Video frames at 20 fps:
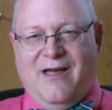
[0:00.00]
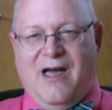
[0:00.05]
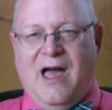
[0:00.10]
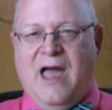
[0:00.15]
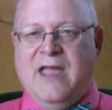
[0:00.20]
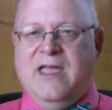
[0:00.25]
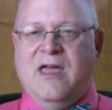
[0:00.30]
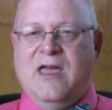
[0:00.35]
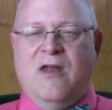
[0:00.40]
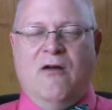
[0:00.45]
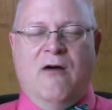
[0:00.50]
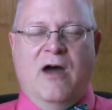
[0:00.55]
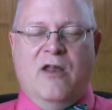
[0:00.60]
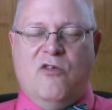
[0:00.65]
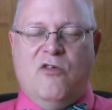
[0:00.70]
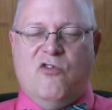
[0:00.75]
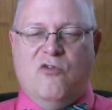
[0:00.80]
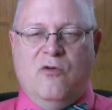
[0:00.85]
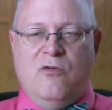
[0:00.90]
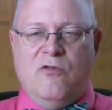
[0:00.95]
I get a lot of
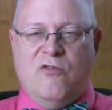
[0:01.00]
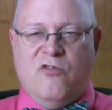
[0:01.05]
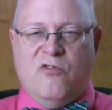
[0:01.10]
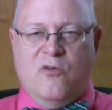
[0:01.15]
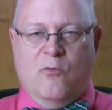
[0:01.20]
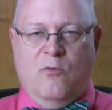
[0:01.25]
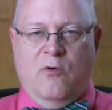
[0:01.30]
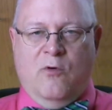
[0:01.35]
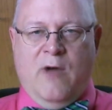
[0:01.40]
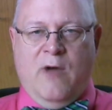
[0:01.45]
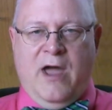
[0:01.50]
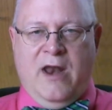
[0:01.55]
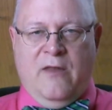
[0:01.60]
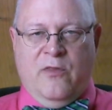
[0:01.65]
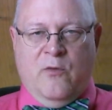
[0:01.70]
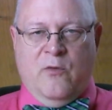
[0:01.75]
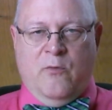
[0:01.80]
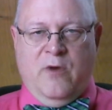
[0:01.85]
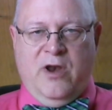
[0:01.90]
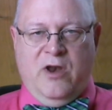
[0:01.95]
students that will write in
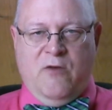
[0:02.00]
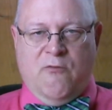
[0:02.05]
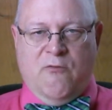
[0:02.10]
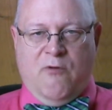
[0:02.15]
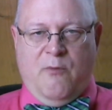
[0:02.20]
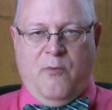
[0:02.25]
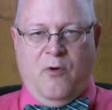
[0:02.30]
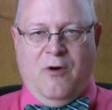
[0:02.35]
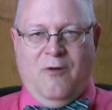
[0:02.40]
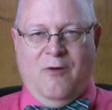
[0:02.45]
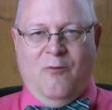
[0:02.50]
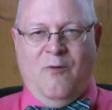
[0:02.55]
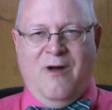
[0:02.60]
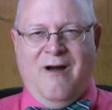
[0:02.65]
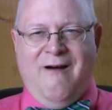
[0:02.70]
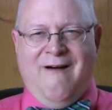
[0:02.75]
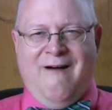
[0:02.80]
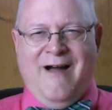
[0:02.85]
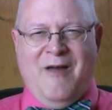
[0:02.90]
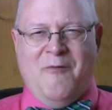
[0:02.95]
the reading report,
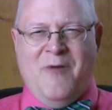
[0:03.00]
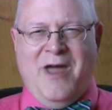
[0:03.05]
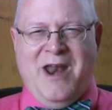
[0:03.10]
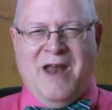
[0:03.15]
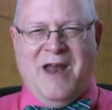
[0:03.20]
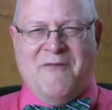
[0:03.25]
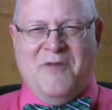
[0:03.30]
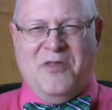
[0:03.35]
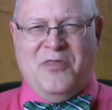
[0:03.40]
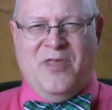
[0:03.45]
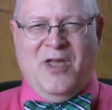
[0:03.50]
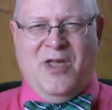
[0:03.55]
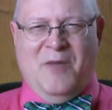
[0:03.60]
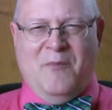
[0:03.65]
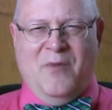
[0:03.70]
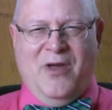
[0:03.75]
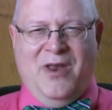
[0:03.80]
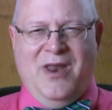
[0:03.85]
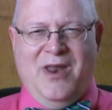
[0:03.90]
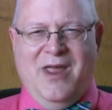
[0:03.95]
well, I read everything,
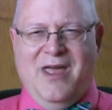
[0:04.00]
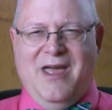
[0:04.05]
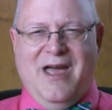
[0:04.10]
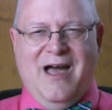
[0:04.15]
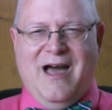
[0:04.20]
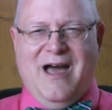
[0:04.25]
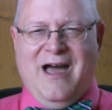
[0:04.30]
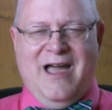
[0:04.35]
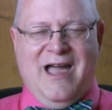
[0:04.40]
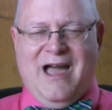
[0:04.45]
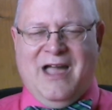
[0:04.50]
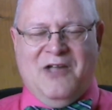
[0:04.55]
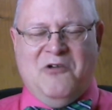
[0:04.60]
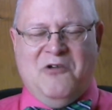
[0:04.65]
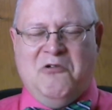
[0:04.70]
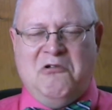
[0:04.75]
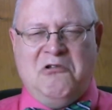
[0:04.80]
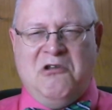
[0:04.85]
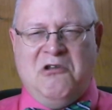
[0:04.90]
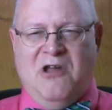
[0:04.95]
but I
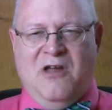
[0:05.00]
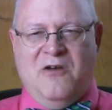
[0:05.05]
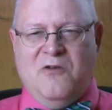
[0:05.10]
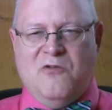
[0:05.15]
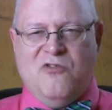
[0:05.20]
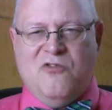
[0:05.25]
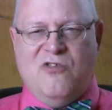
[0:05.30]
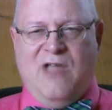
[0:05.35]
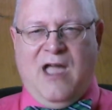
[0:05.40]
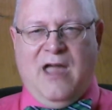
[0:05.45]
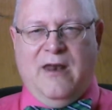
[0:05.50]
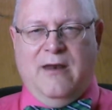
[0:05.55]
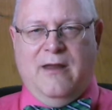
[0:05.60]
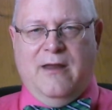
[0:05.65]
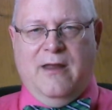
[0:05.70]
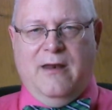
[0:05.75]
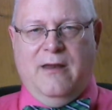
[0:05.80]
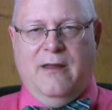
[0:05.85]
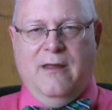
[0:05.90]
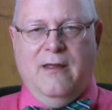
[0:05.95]
couldn't understand
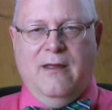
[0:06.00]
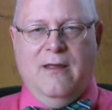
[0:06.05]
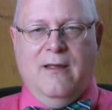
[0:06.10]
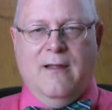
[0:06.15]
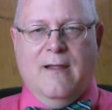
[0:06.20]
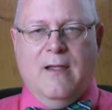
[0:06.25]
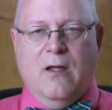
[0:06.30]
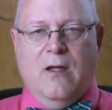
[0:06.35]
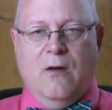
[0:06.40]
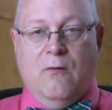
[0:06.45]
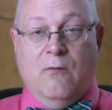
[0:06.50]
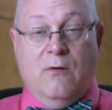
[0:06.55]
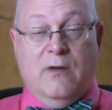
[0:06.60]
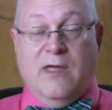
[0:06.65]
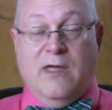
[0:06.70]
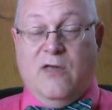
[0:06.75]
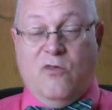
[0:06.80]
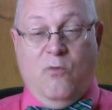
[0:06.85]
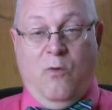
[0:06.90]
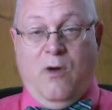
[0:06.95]
it. Well,
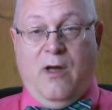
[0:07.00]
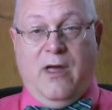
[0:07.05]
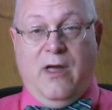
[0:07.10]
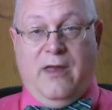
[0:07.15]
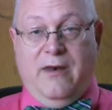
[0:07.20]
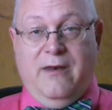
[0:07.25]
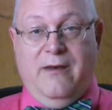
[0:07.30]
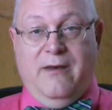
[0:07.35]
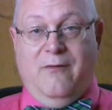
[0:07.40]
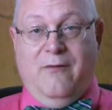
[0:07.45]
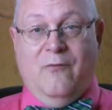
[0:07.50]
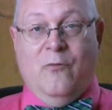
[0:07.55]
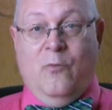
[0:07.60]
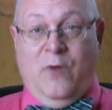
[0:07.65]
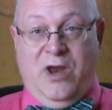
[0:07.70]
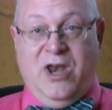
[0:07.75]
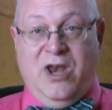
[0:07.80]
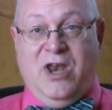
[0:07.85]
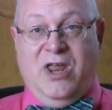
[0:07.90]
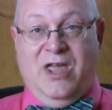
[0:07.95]
guess what?
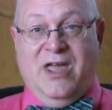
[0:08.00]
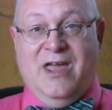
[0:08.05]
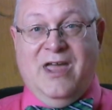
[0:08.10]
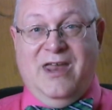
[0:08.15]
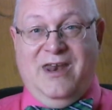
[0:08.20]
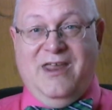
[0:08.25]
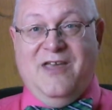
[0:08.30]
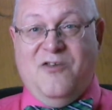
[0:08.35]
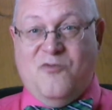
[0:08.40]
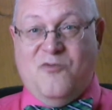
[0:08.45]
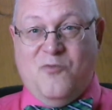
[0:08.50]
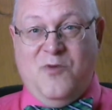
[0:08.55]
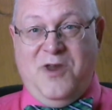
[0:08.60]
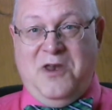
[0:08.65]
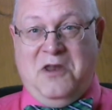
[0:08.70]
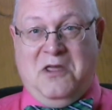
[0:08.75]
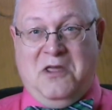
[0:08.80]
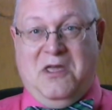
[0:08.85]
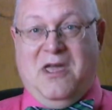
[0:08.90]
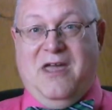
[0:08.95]
Reading it is
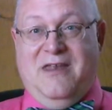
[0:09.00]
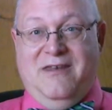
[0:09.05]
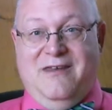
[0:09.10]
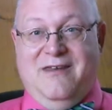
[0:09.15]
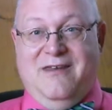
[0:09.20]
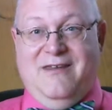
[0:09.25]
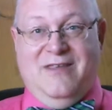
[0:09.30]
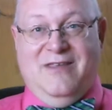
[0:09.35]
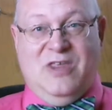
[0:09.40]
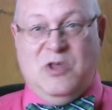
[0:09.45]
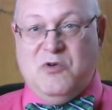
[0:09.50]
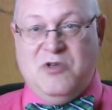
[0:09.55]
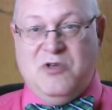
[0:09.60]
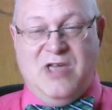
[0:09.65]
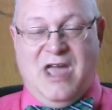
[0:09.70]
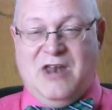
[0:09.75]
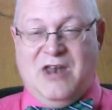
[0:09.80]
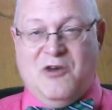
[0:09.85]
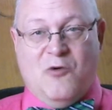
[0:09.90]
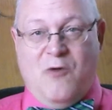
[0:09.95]
reading it. You
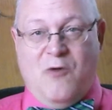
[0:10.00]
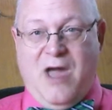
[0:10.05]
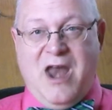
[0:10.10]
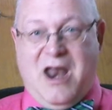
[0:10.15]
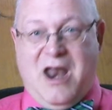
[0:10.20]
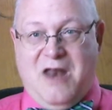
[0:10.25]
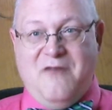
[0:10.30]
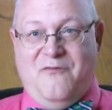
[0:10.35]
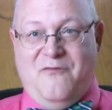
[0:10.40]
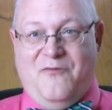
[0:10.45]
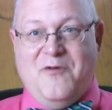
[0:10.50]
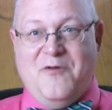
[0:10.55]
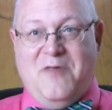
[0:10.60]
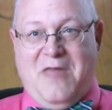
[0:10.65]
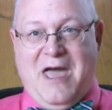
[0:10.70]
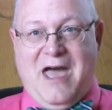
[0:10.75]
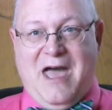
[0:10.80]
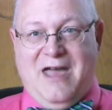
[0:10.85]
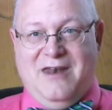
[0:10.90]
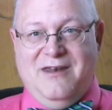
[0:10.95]
get credit for
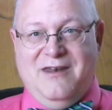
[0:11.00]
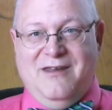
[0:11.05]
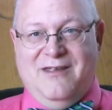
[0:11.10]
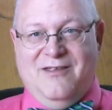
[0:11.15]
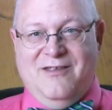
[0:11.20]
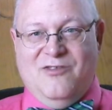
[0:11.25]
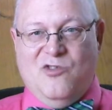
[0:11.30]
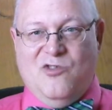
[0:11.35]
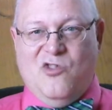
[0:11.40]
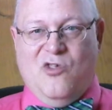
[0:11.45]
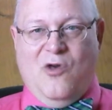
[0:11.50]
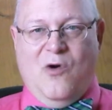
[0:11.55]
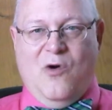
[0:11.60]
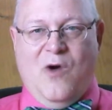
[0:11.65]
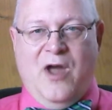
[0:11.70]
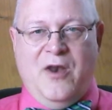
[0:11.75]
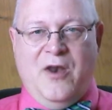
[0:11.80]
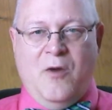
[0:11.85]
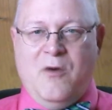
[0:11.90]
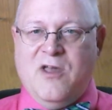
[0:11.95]
that. And so
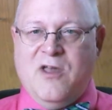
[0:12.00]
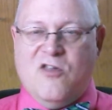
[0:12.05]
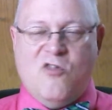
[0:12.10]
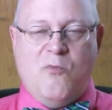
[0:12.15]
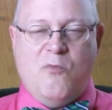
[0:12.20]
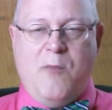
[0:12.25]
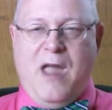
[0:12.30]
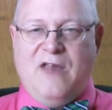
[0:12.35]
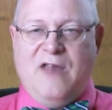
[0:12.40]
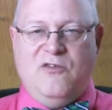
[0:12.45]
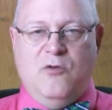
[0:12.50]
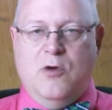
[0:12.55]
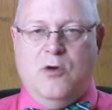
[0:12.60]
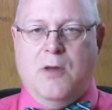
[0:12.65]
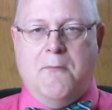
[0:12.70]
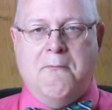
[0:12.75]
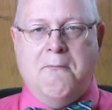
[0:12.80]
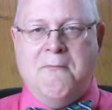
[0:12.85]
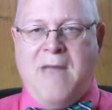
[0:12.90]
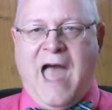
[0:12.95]
I don't expect you to
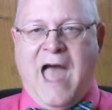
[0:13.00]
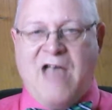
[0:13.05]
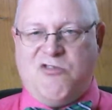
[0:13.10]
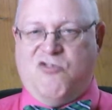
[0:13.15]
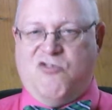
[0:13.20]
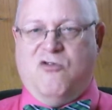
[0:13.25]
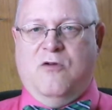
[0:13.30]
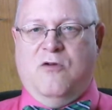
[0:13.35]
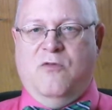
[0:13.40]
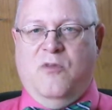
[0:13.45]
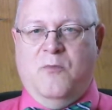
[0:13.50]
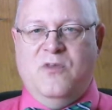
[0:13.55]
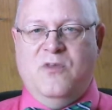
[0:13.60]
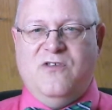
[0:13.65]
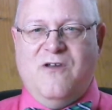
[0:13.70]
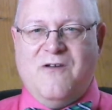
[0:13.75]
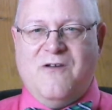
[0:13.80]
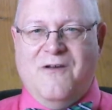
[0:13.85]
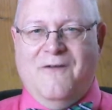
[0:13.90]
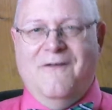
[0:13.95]
master the
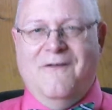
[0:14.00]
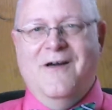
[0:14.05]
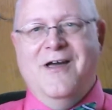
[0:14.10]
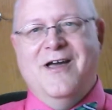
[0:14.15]
material.